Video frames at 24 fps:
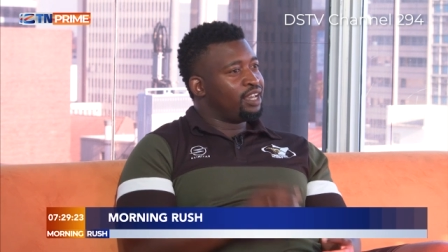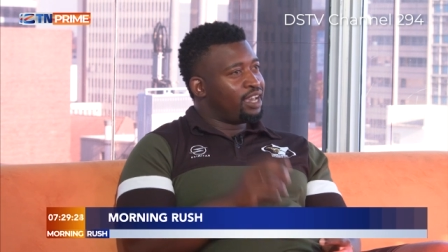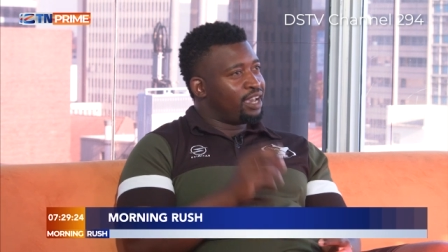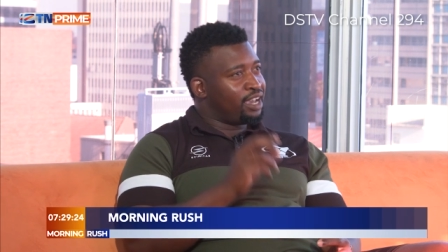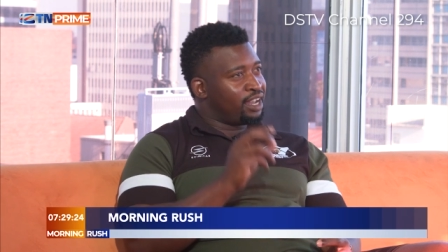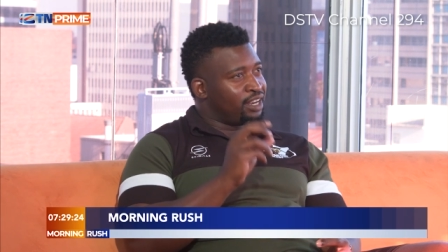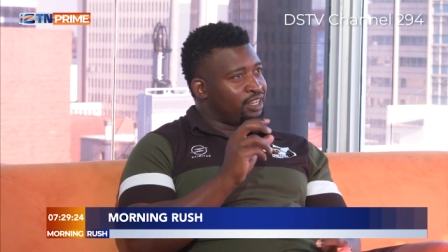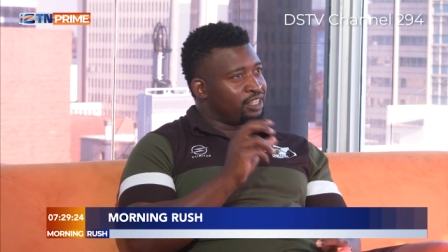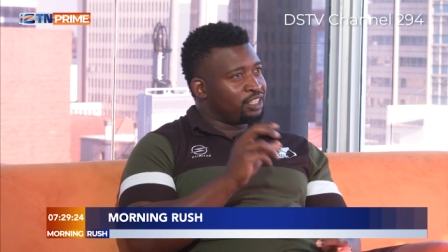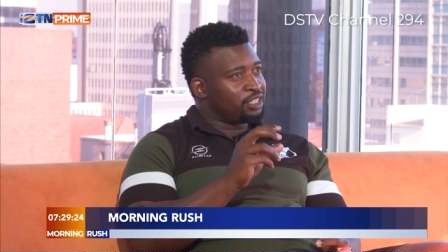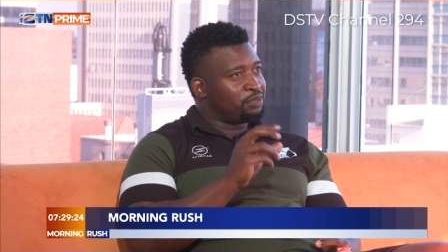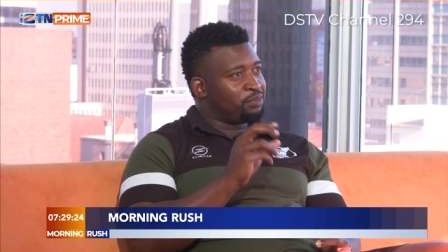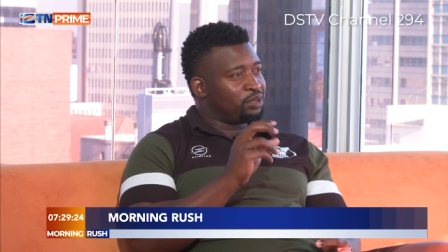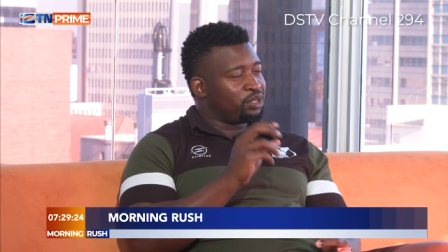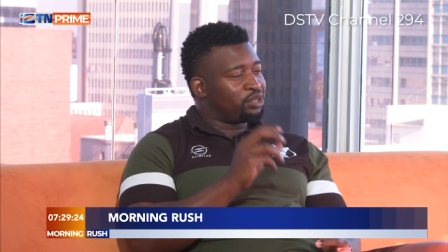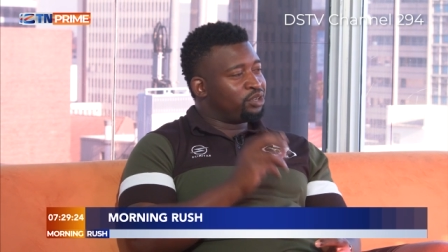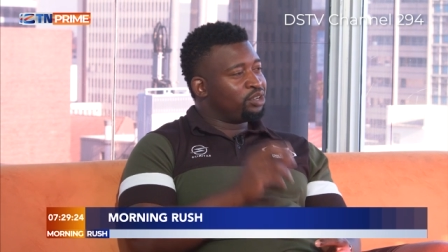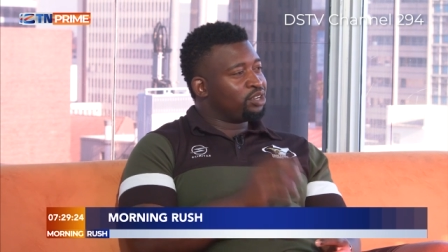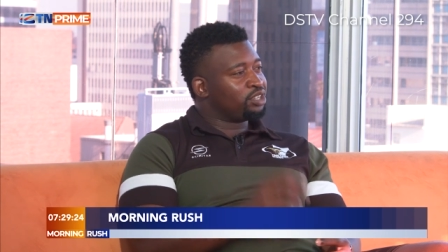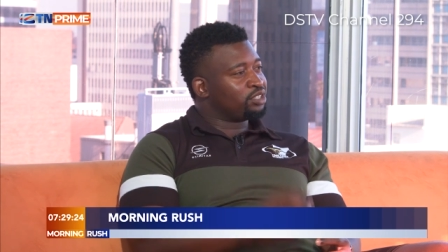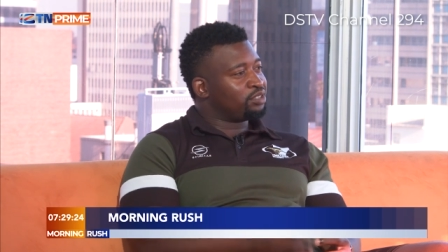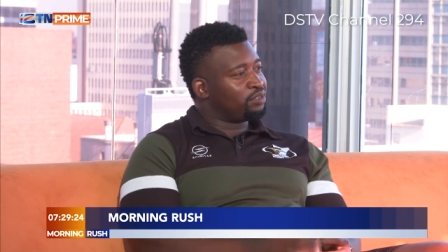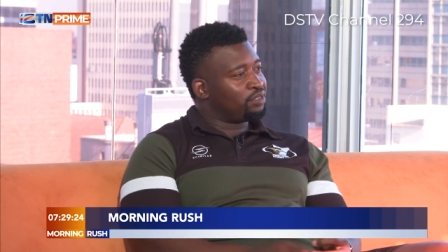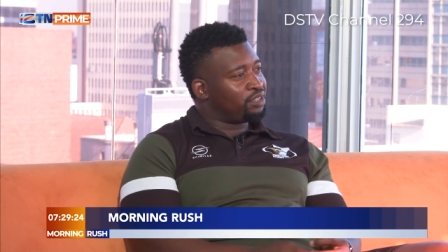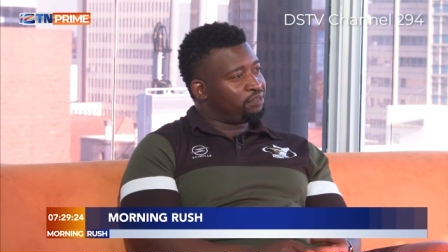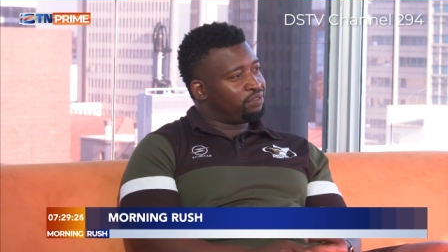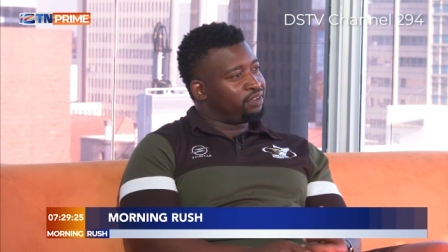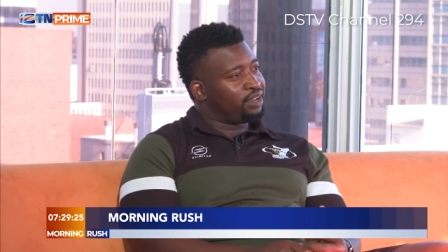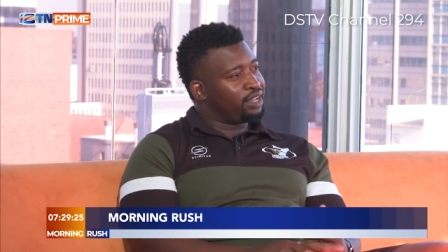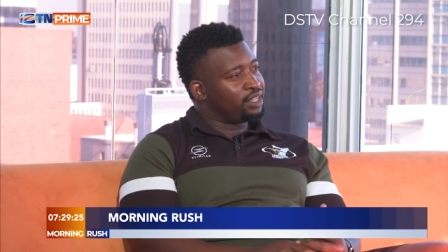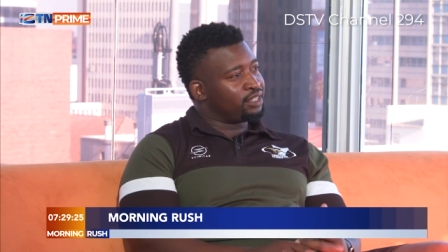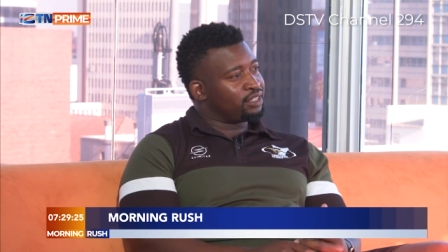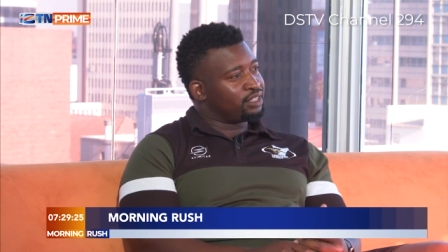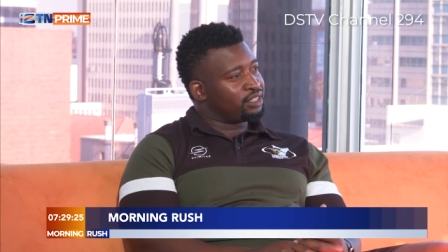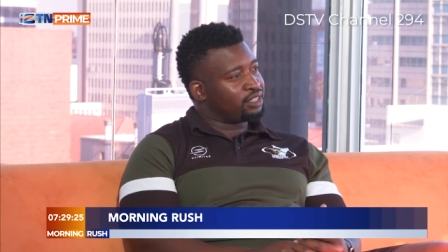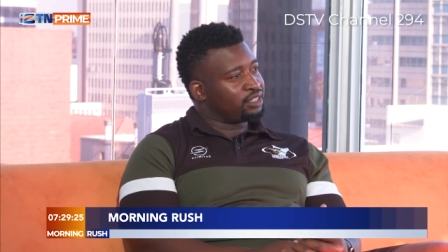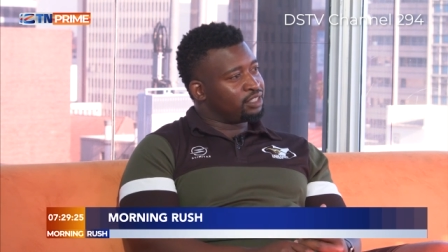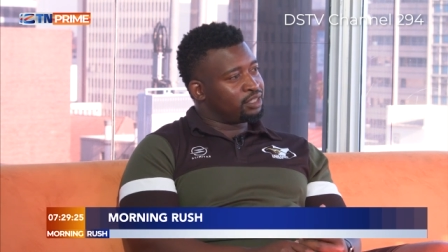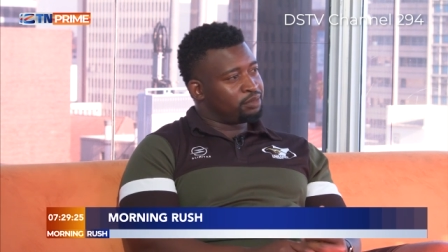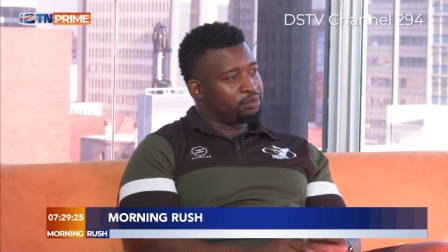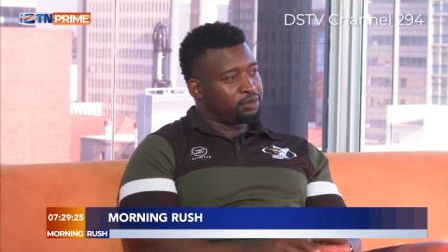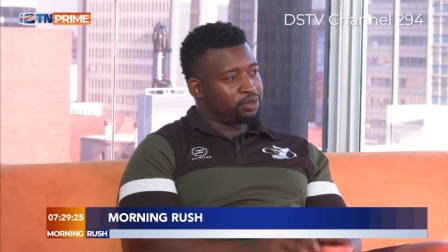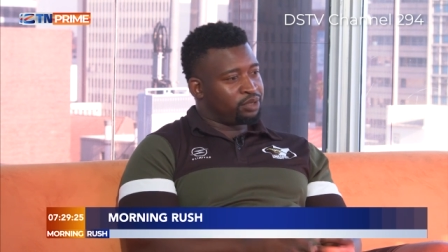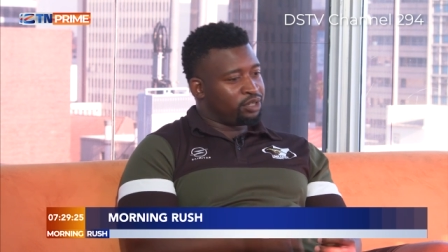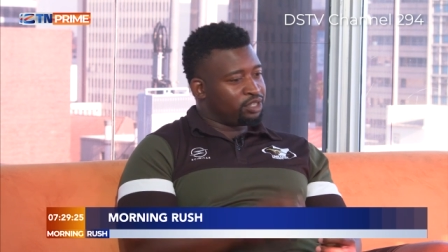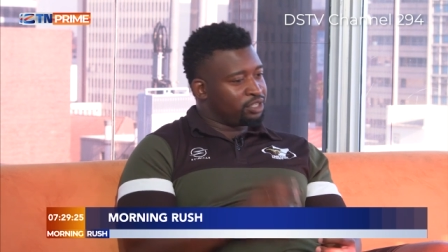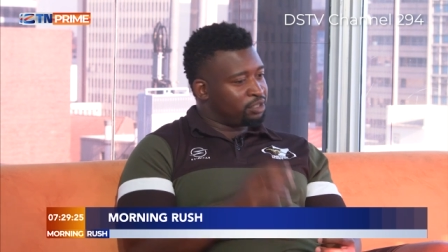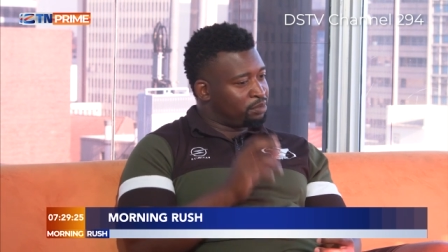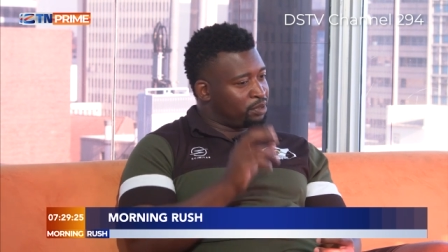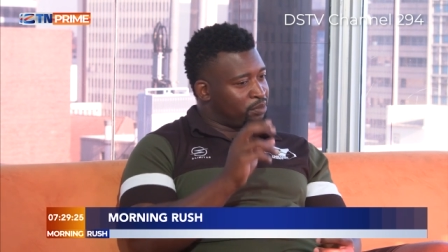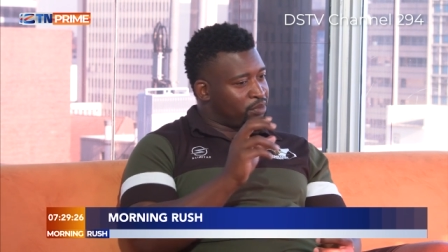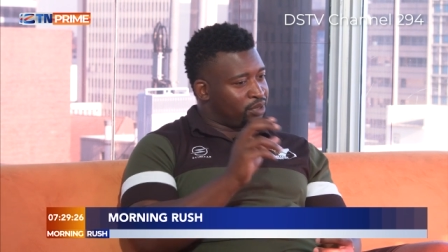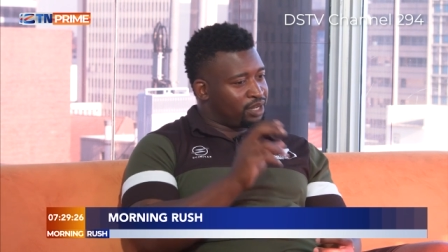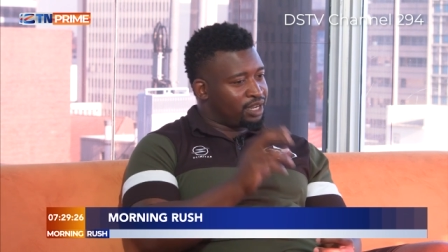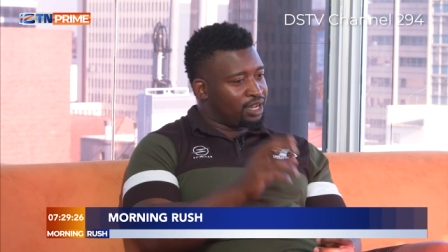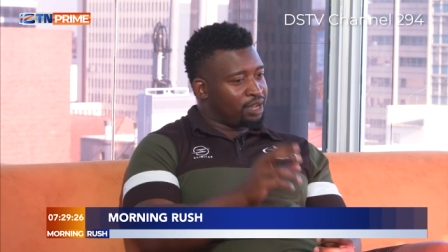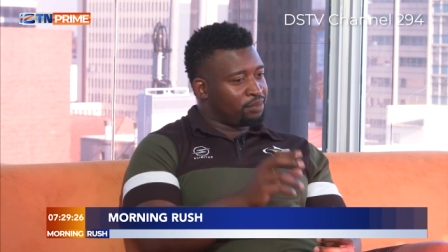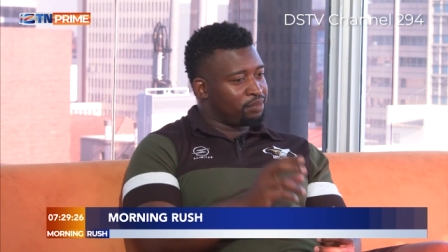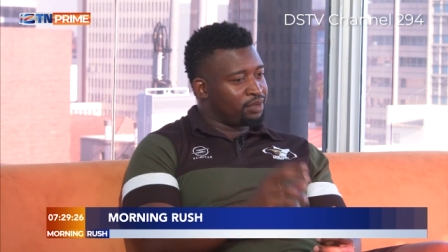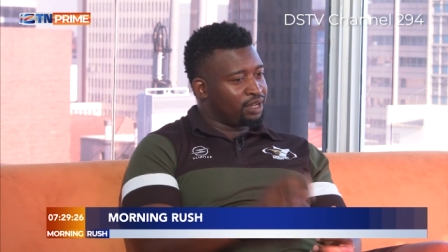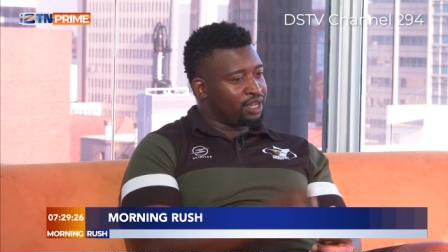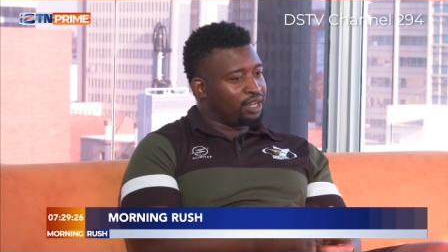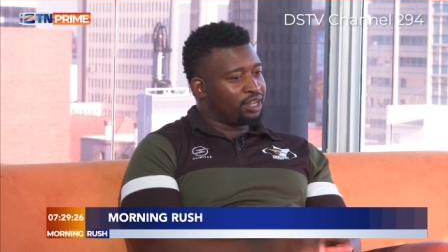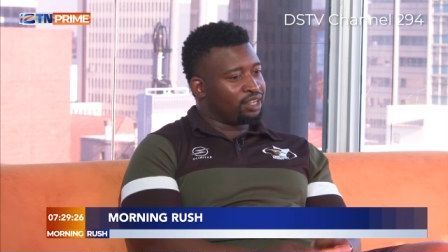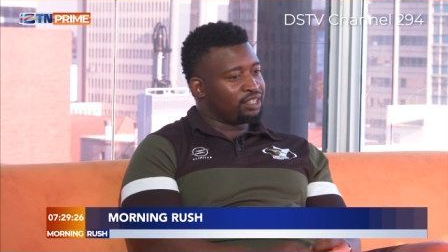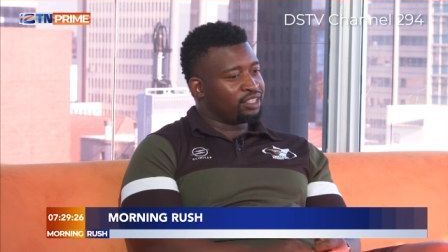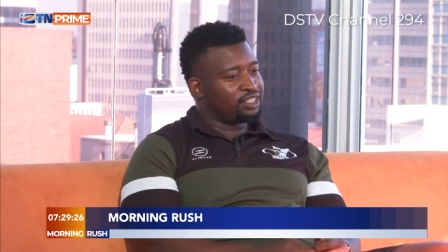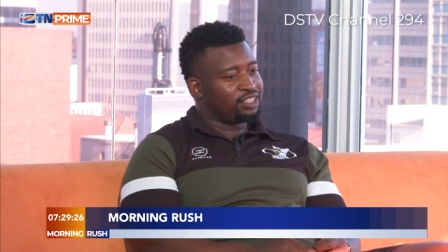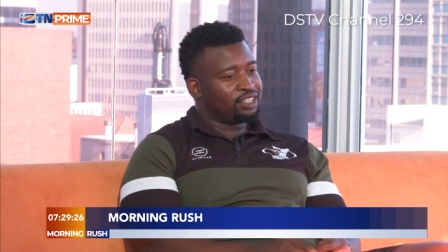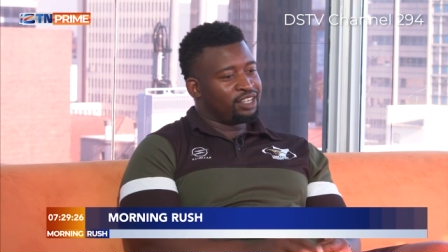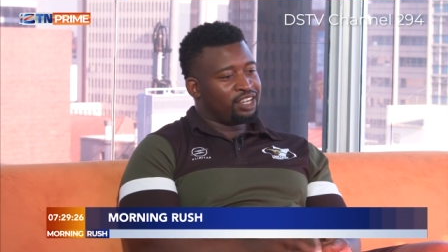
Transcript: and it's because of the fans. It's because of people coming out